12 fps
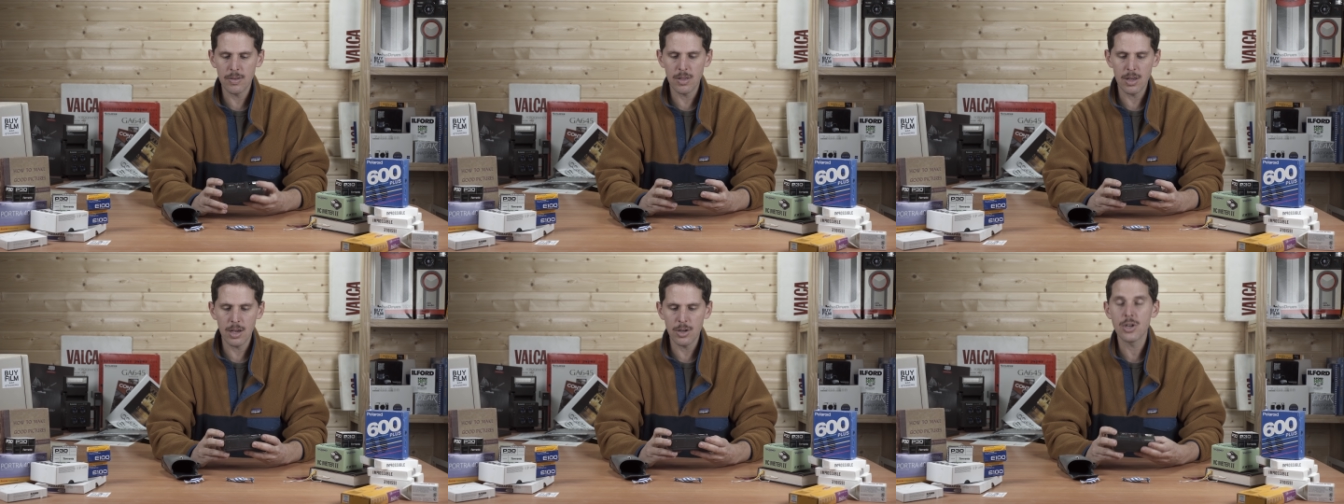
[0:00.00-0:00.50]

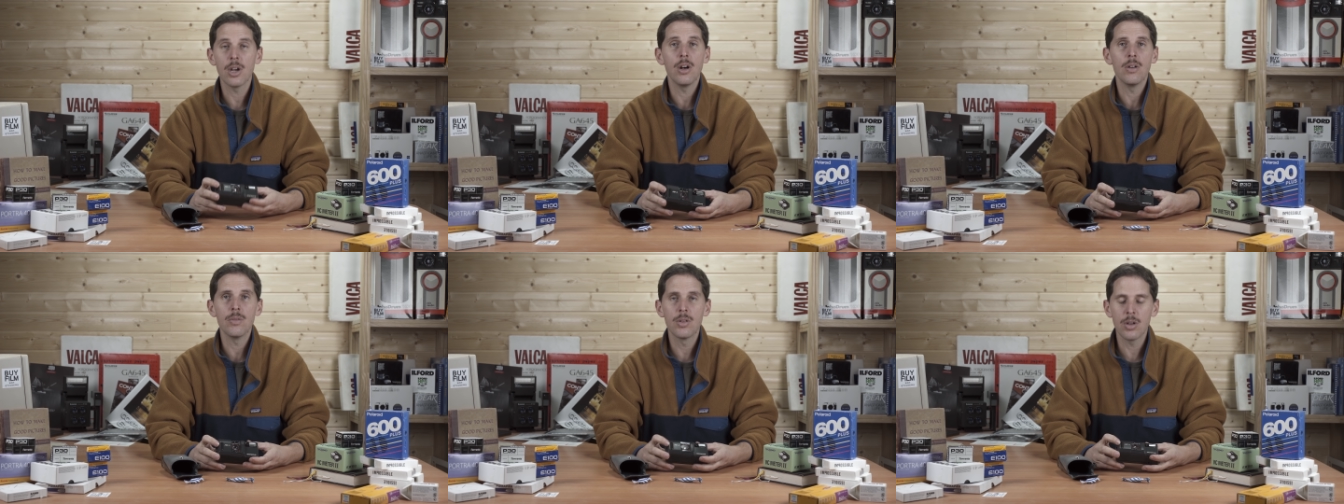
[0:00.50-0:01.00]

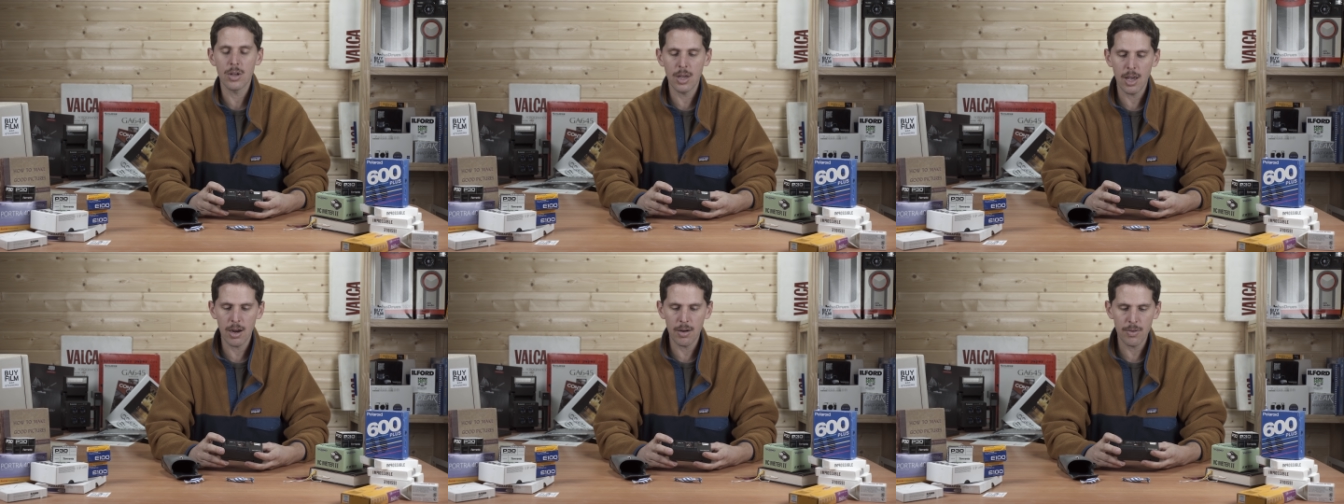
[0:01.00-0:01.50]
DHL took
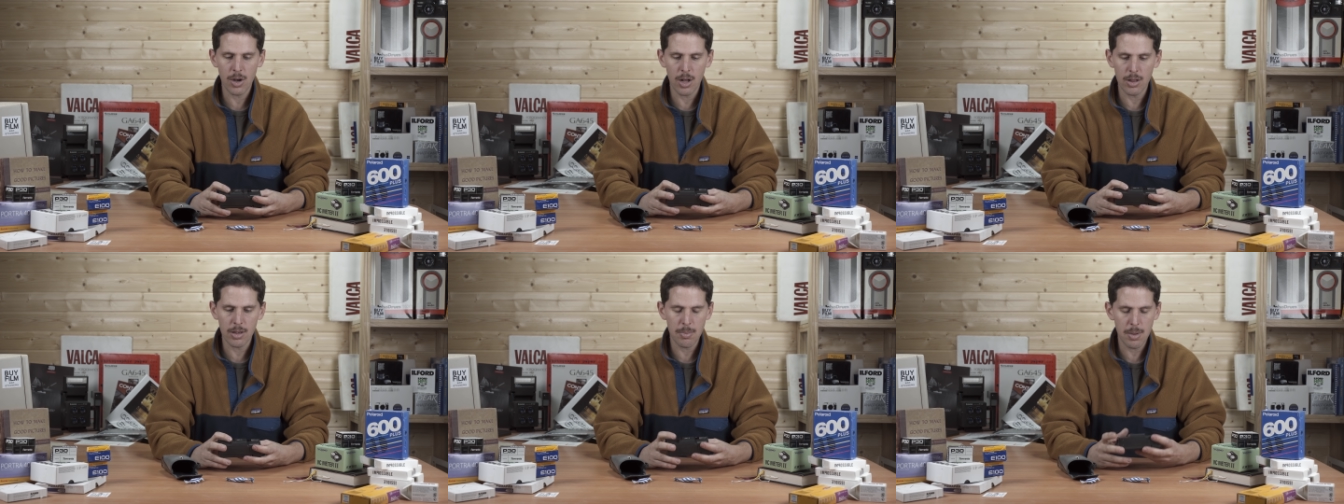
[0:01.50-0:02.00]
care of
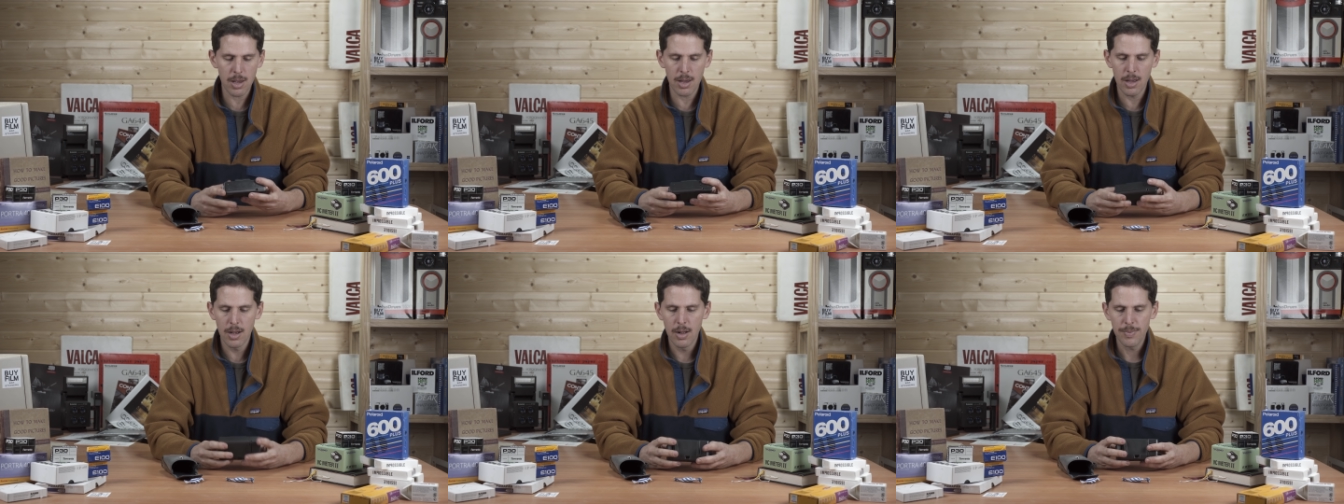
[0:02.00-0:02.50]
calling
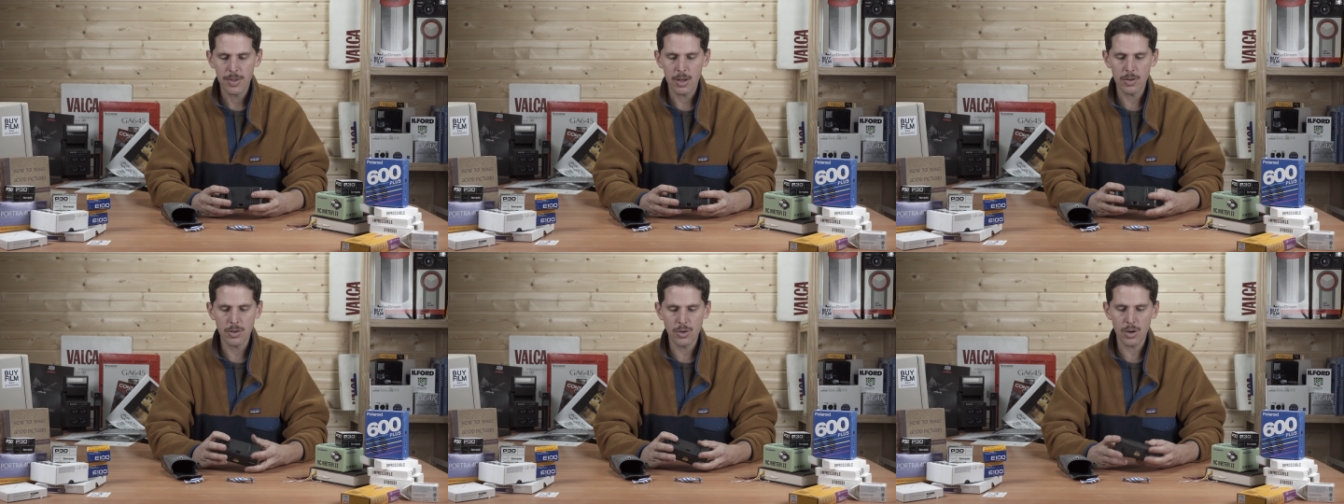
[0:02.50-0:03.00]
me
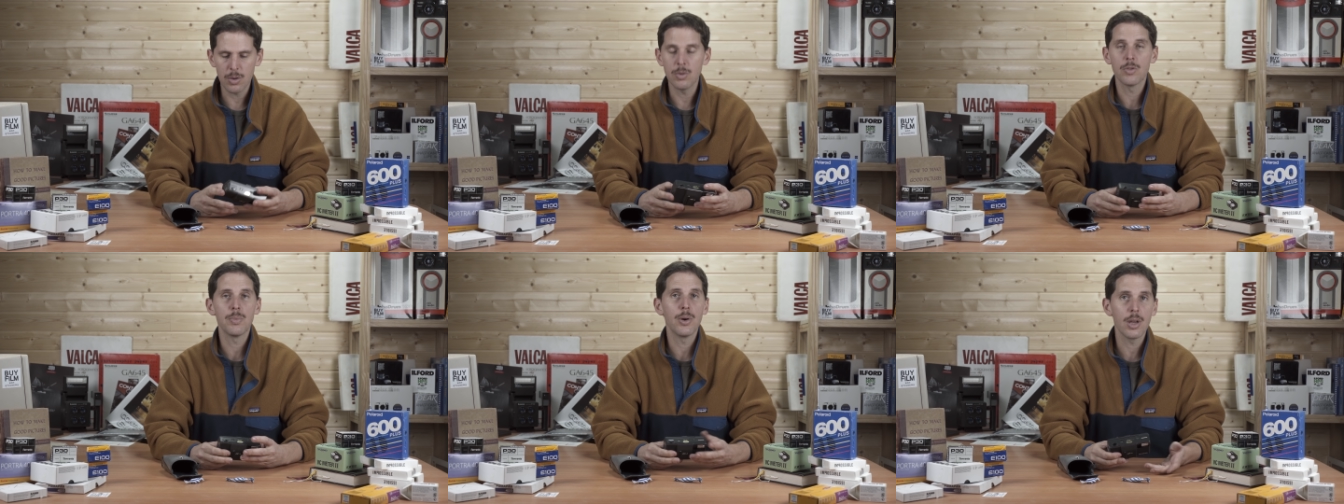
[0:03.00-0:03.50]
because the truck
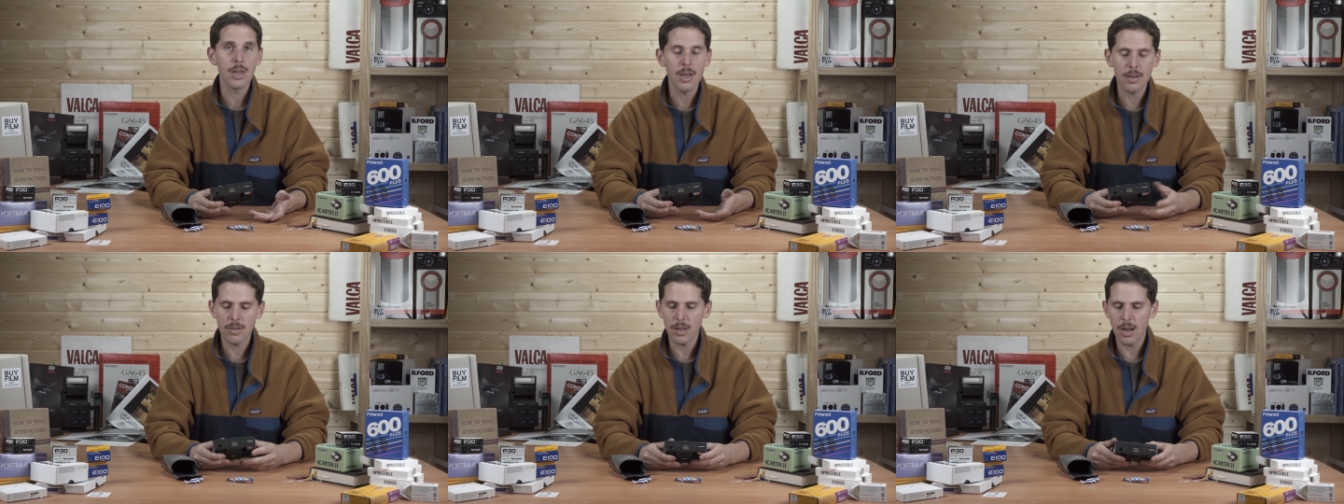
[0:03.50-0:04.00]
was broken
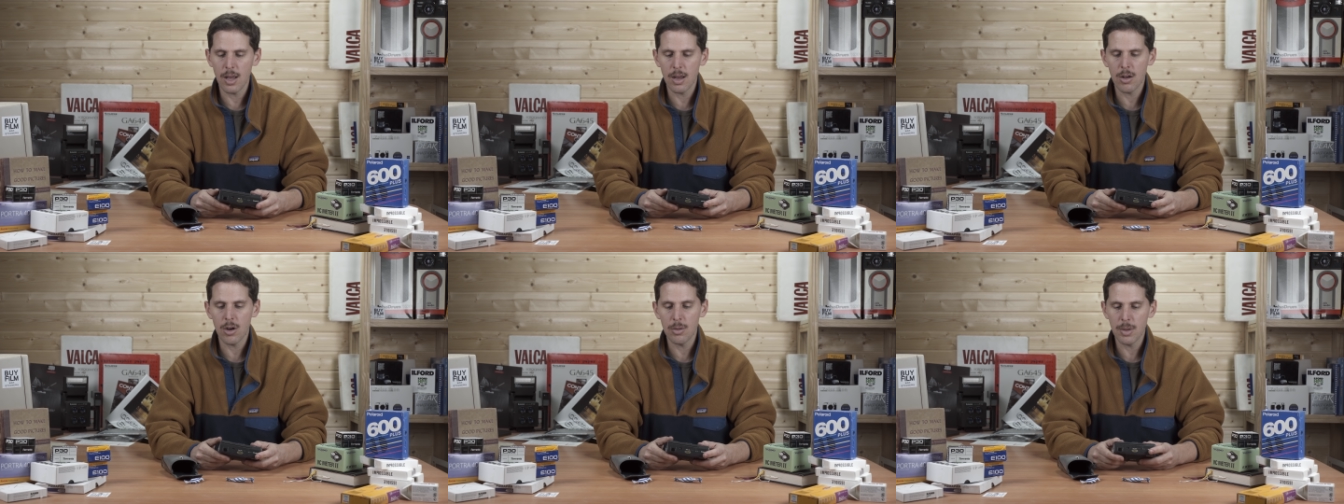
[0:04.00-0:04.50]
yesterday,
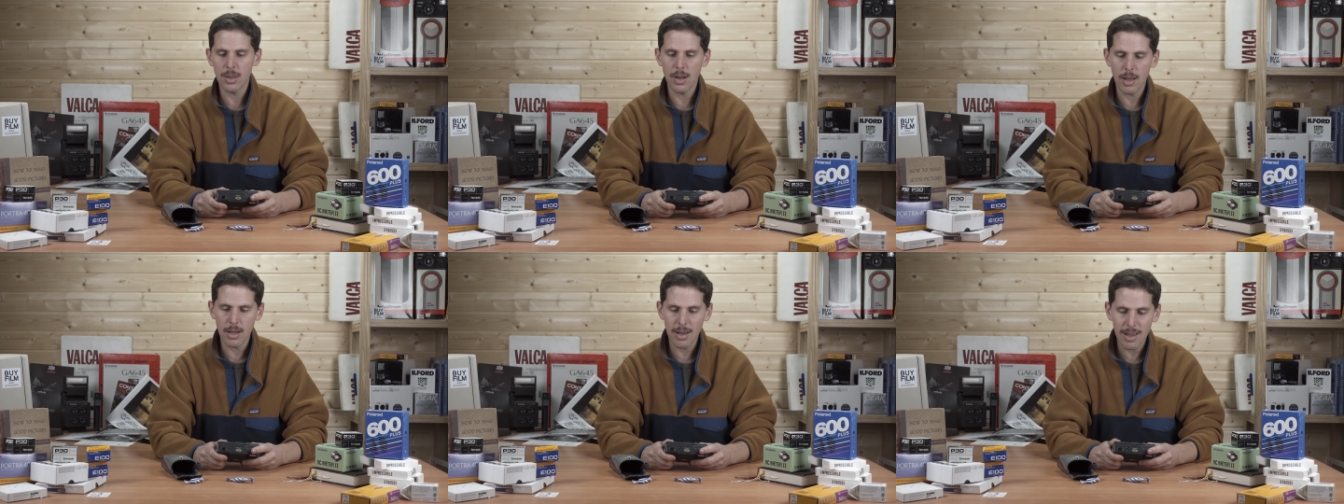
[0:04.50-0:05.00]
called me
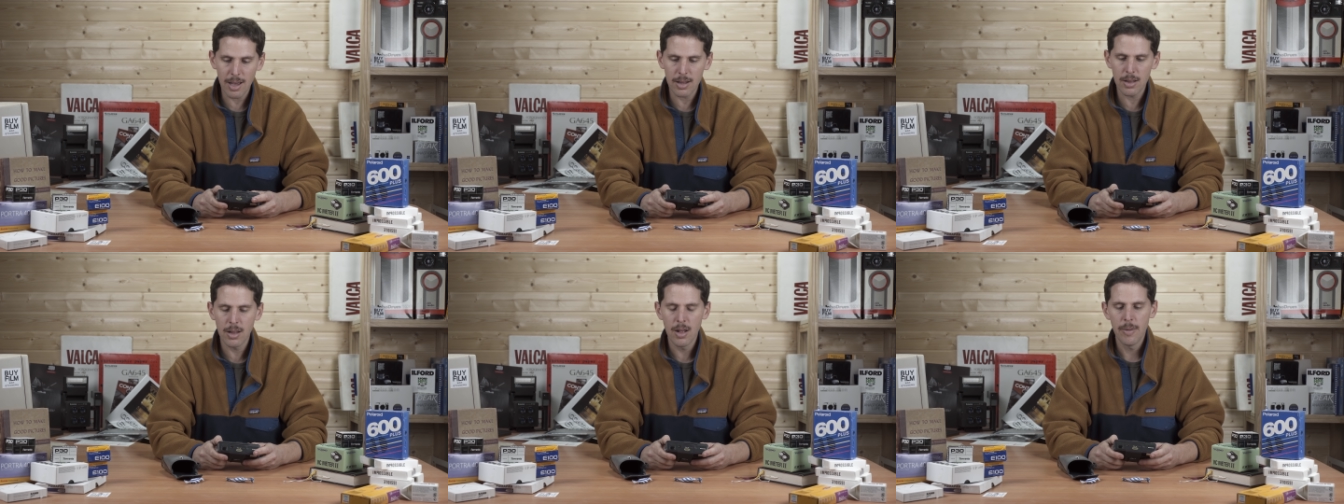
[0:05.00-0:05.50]
today
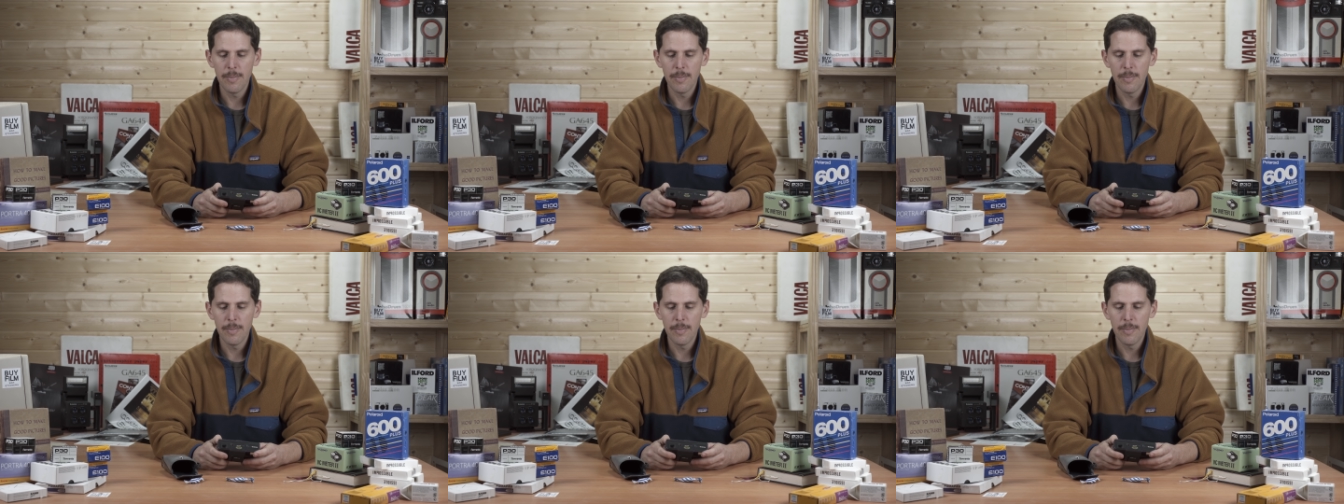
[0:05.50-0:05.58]
again